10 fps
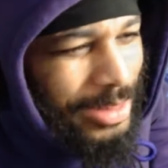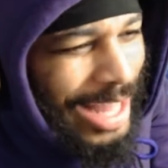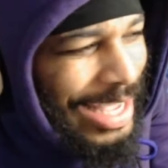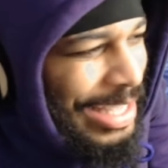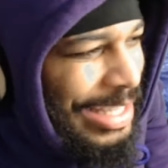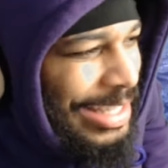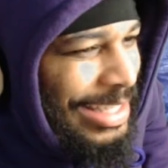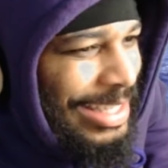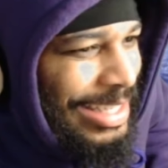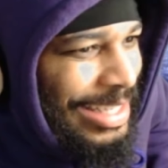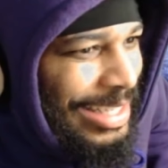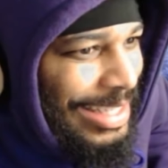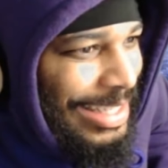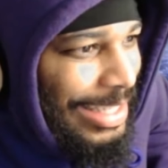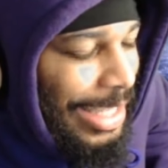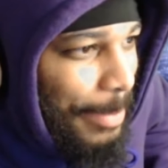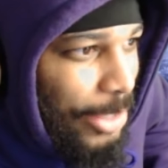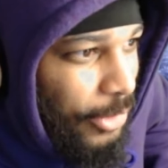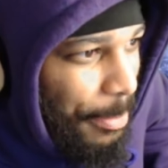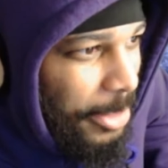like... Am
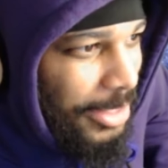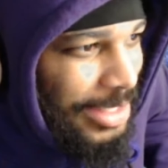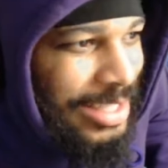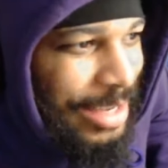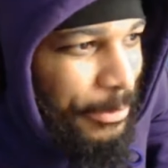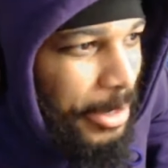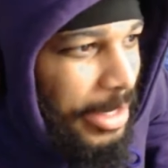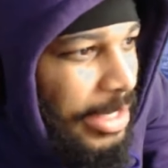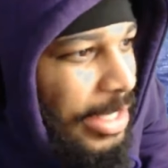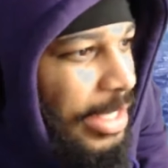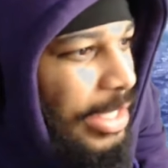I tripping or does it look different? Okay,